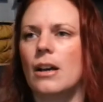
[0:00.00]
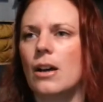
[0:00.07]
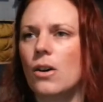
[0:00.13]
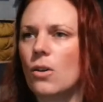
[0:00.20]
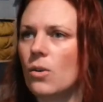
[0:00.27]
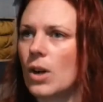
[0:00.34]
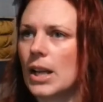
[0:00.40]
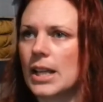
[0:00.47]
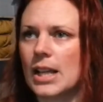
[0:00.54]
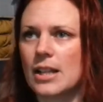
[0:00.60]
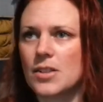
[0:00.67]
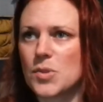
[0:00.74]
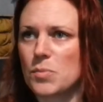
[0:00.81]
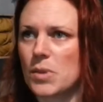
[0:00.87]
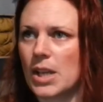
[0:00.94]
oh, I
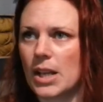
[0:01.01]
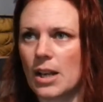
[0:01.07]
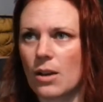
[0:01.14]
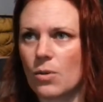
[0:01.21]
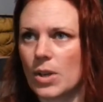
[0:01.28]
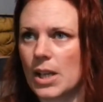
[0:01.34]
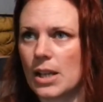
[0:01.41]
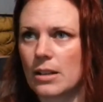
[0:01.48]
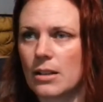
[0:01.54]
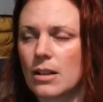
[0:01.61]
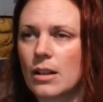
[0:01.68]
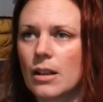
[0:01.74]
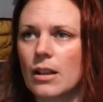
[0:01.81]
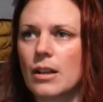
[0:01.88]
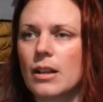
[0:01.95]
can't speak now again.
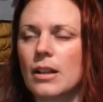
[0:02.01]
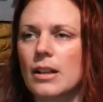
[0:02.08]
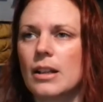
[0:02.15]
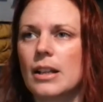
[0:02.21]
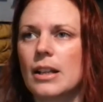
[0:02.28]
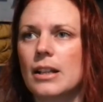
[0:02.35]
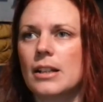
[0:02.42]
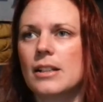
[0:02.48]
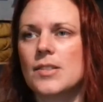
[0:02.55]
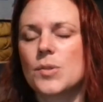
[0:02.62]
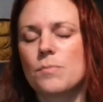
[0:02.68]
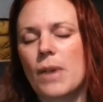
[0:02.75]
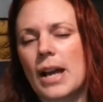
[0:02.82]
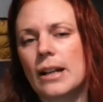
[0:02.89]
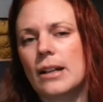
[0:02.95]
It is
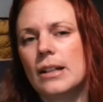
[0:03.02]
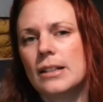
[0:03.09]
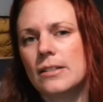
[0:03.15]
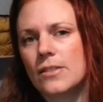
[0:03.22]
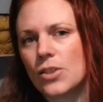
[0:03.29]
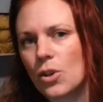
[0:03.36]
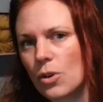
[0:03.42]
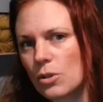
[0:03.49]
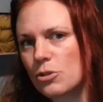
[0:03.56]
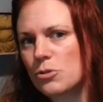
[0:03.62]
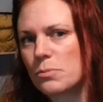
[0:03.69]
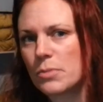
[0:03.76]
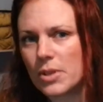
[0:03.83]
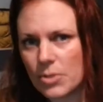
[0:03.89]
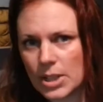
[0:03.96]
Madeline Tosh
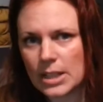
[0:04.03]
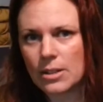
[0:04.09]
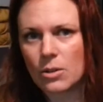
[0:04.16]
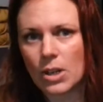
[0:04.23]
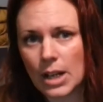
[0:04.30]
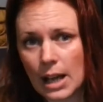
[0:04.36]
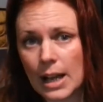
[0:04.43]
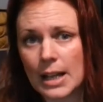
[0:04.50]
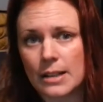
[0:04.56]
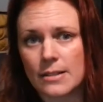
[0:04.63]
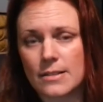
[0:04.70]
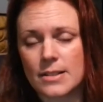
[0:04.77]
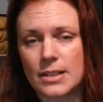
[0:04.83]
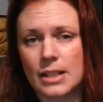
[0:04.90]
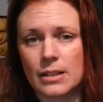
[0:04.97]
Merino
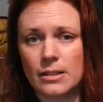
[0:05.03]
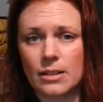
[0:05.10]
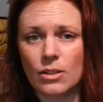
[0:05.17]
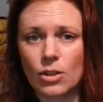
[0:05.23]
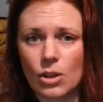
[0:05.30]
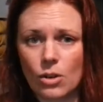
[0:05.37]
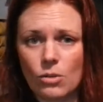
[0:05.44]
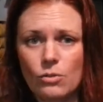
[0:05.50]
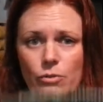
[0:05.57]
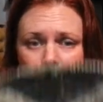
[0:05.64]
Light in the Cove